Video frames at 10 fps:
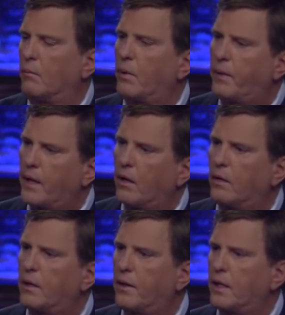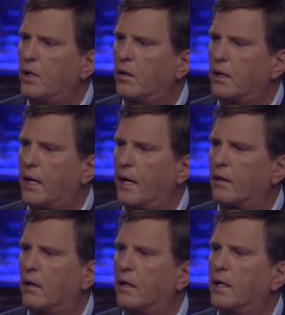But the only thing you can
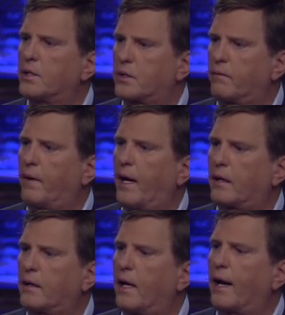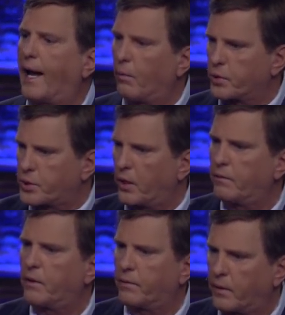count on is the fact that I will
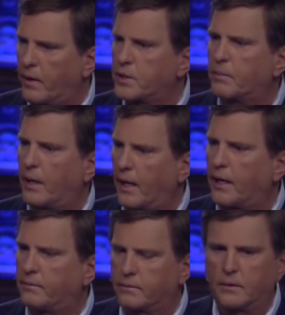serve you for the rest of my life.